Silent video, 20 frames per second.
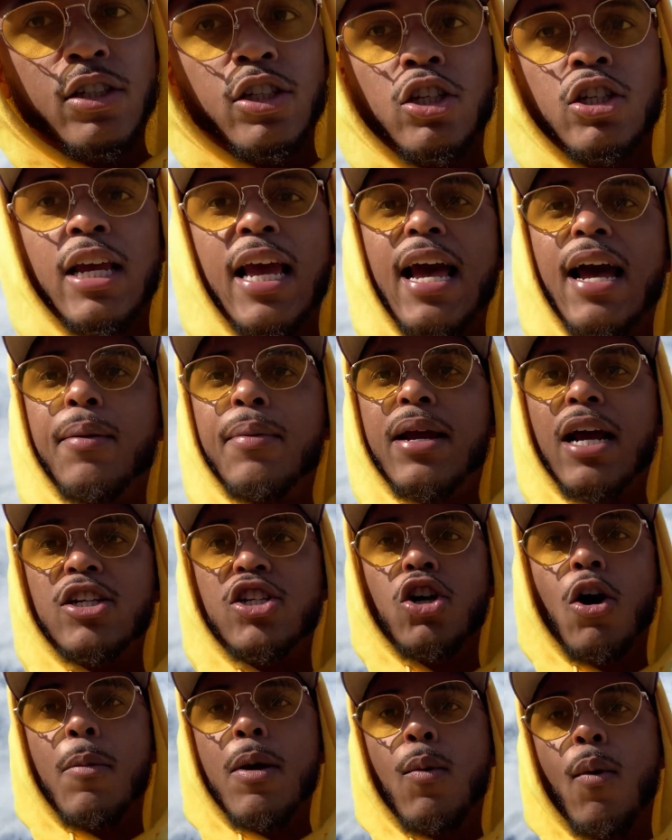Yeah, because
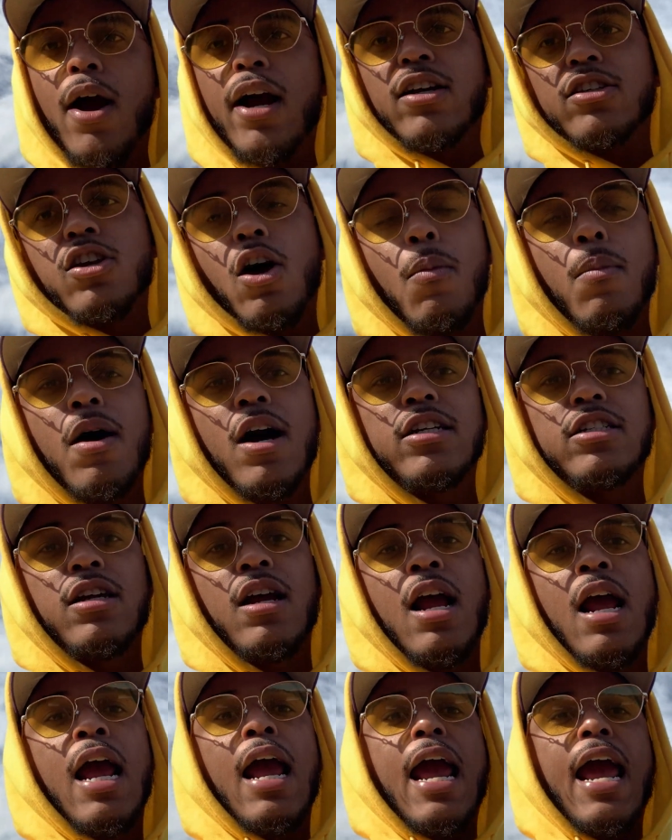you're gonna be working so much.
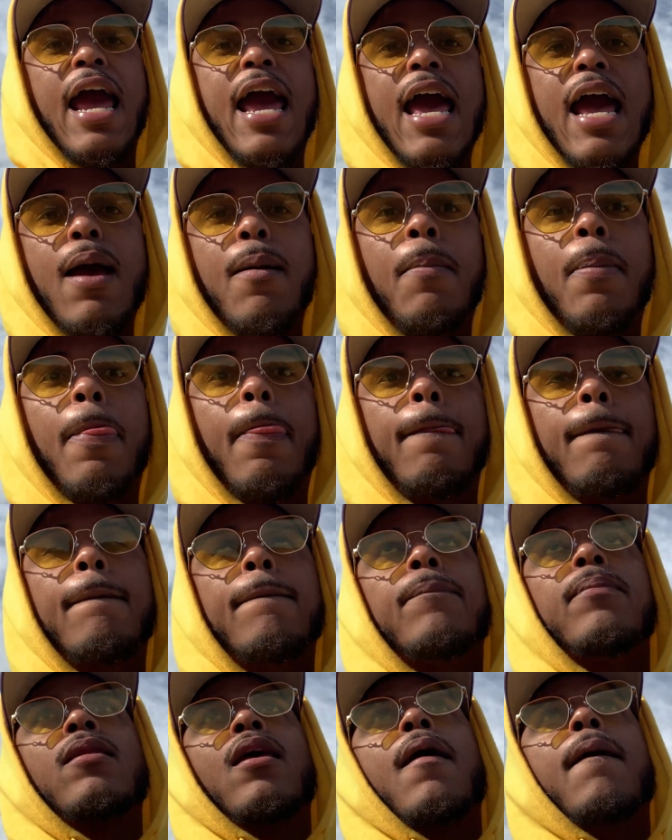And
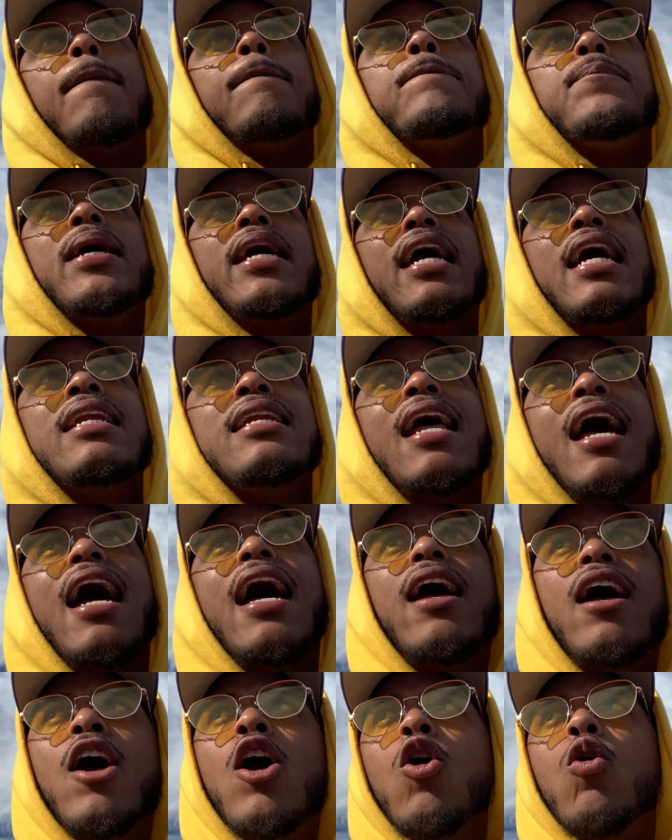being
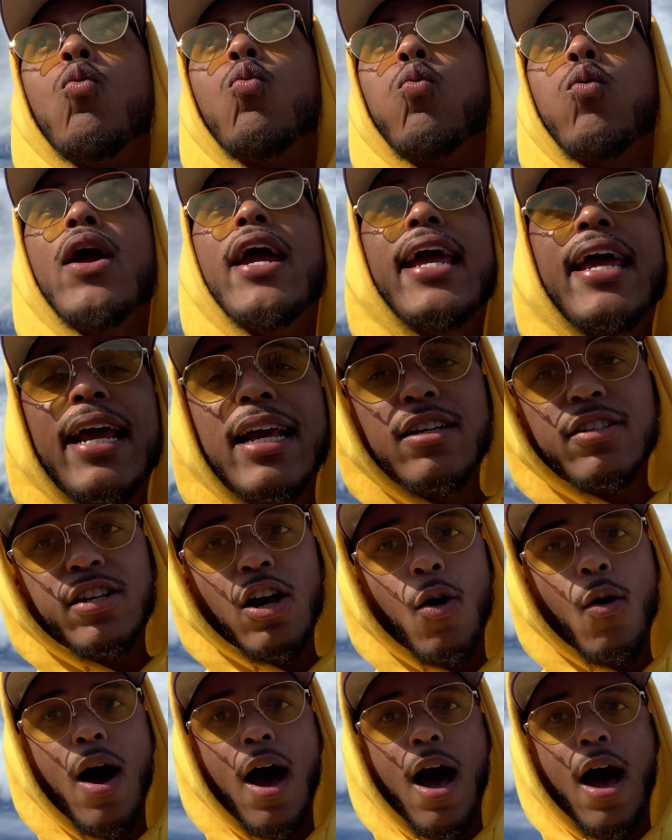that rent is
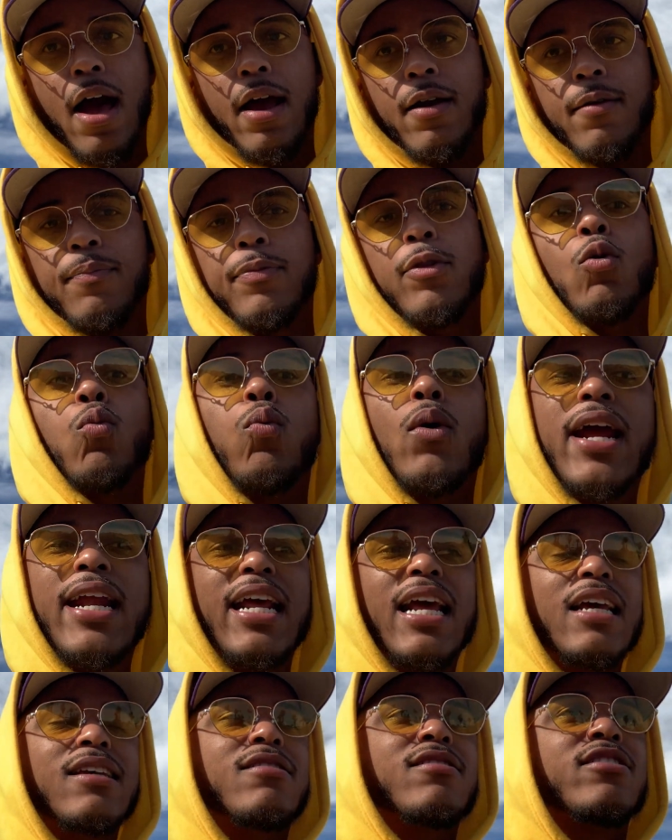so high, rent
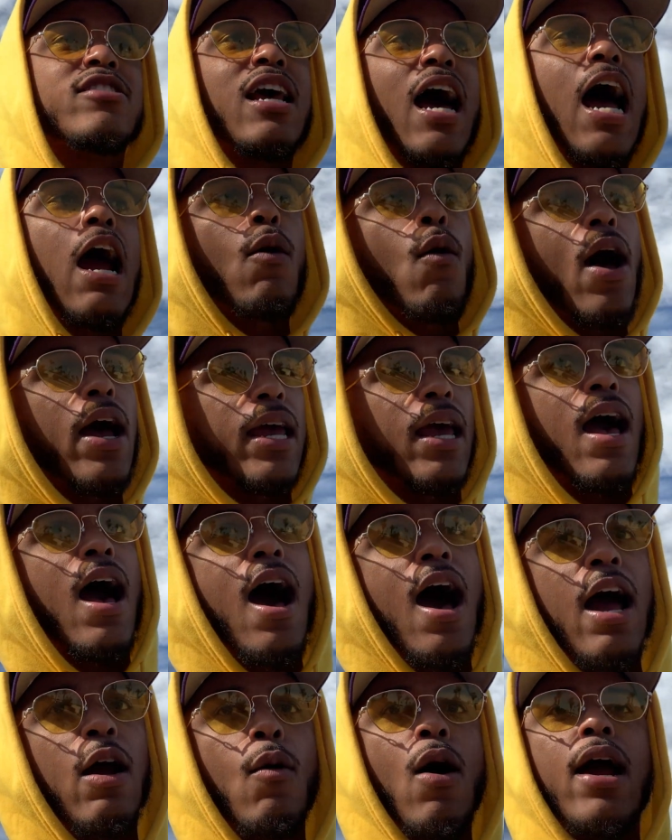is skyrocket
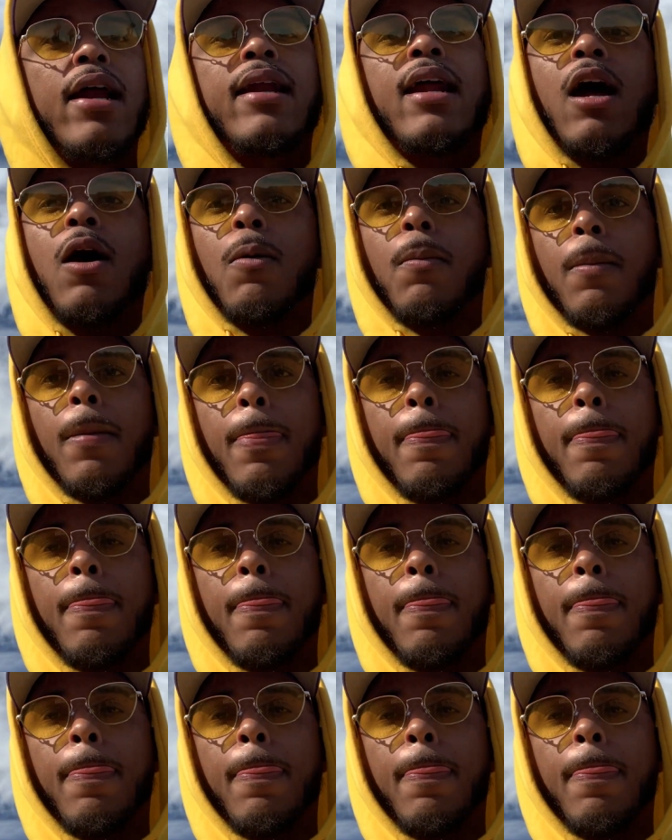high right now.